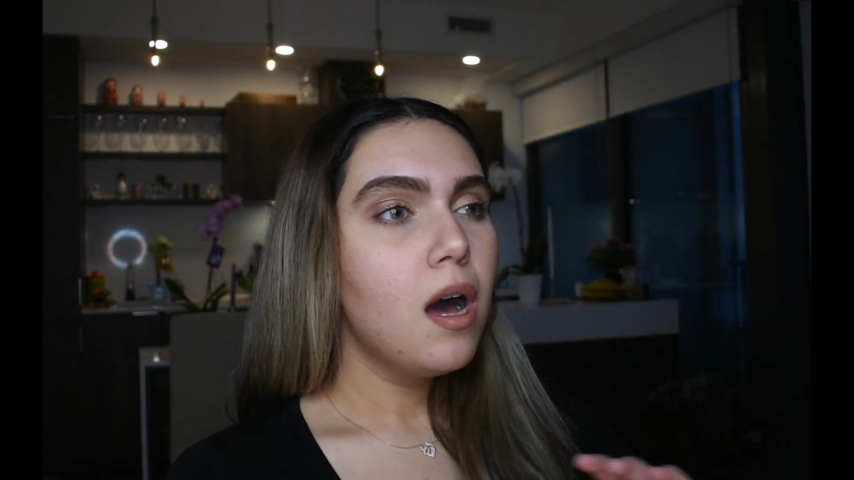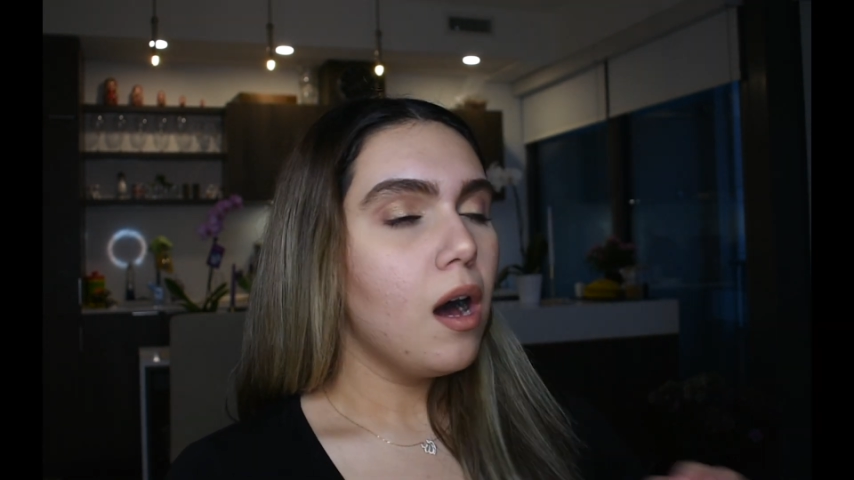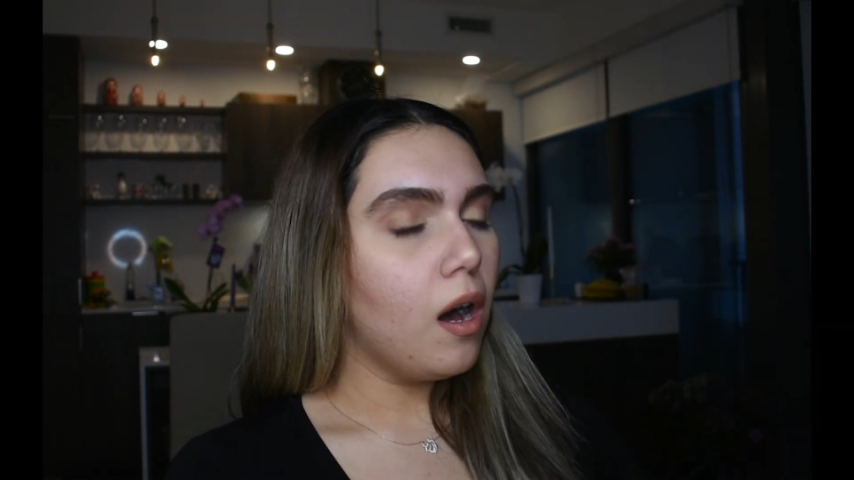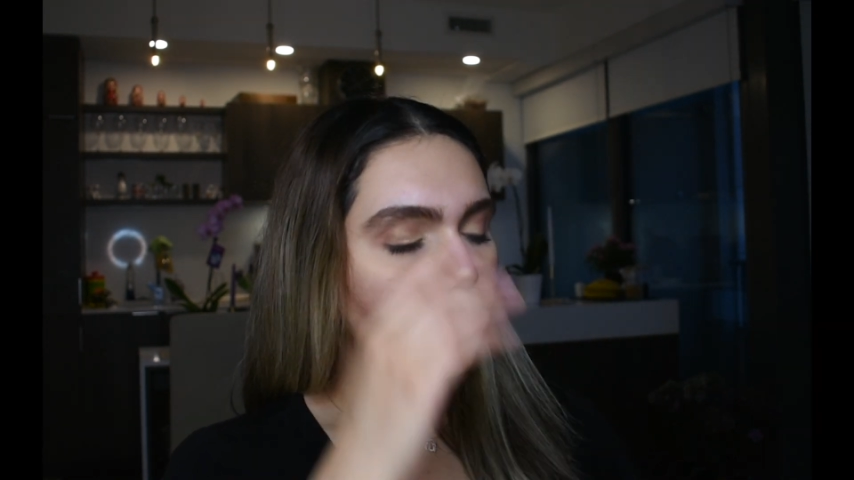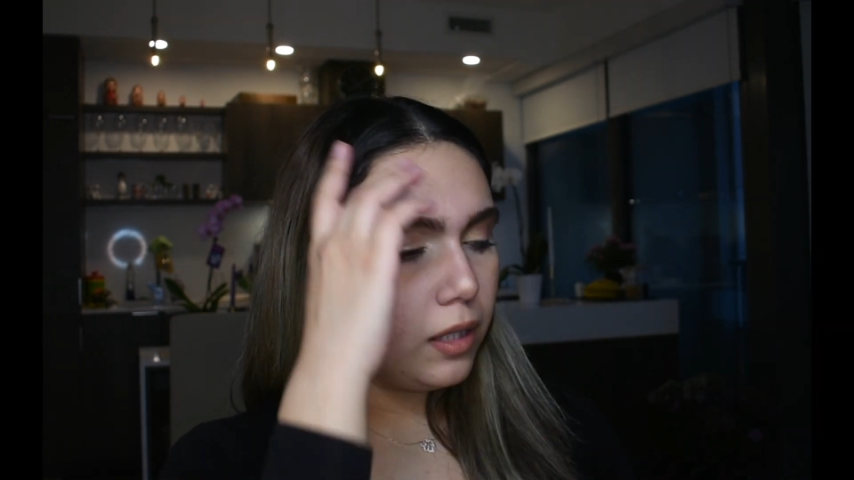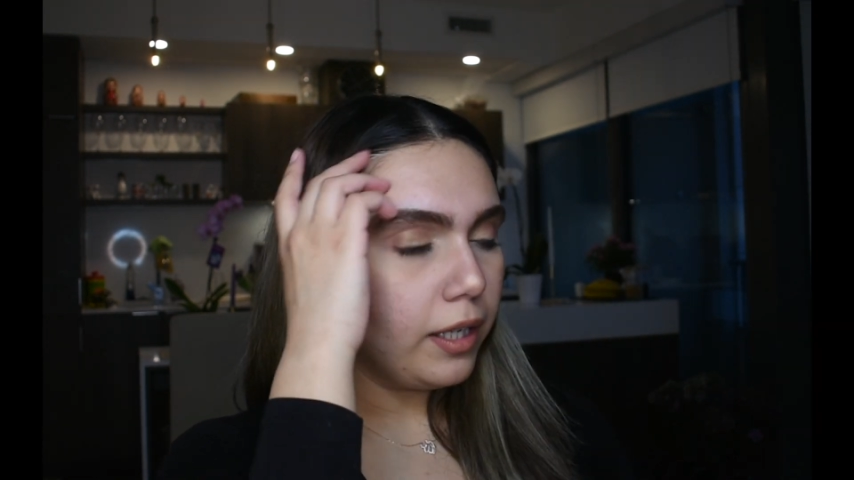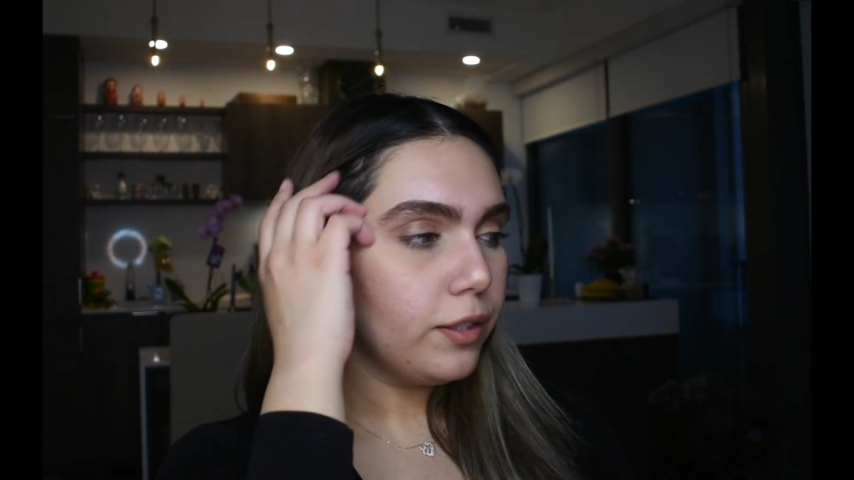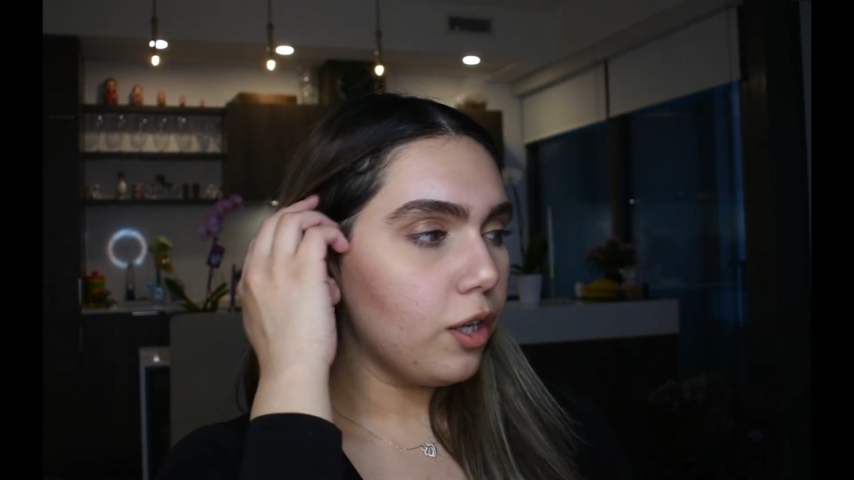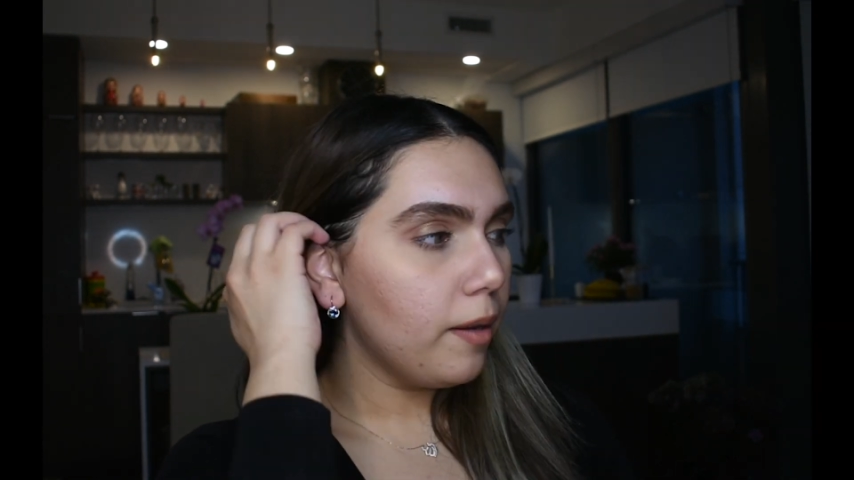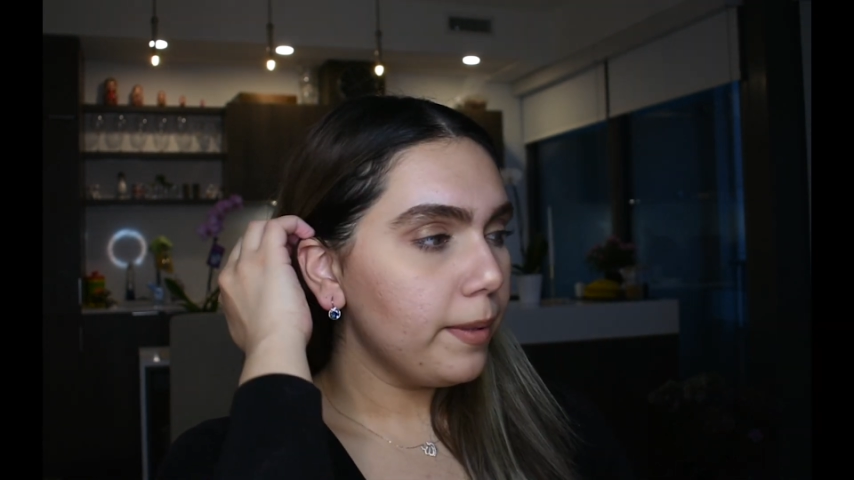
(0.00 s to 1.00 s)
online
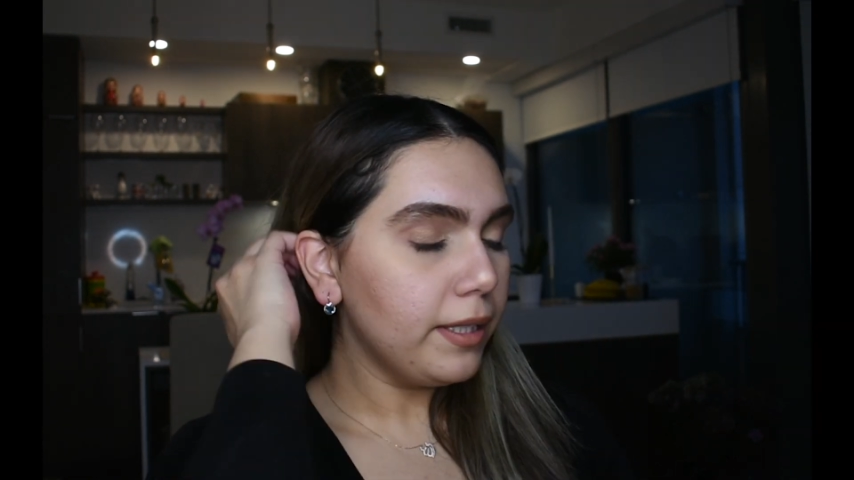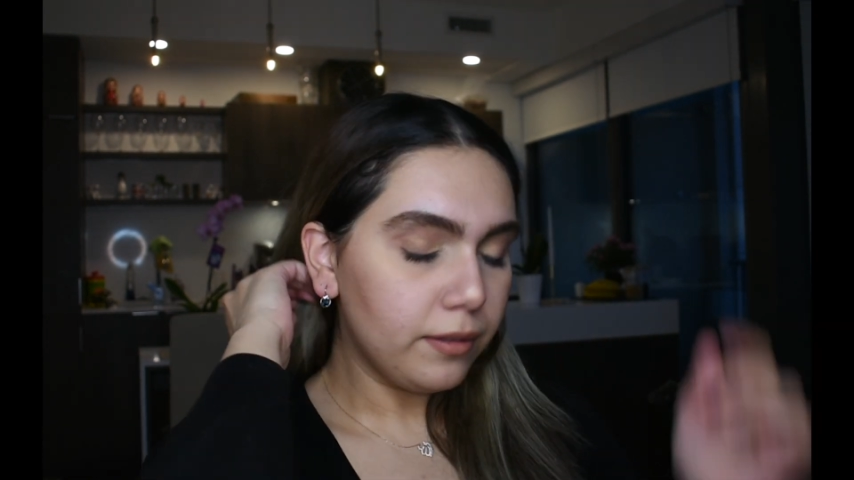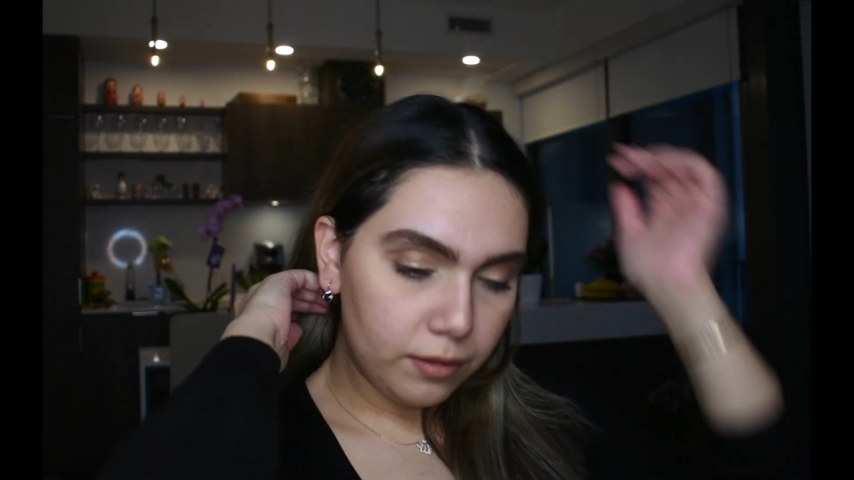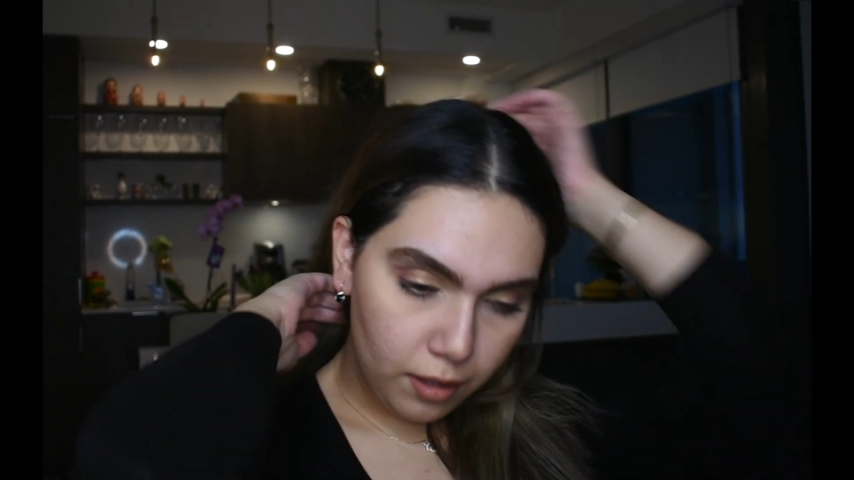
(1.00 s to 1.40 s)
shopping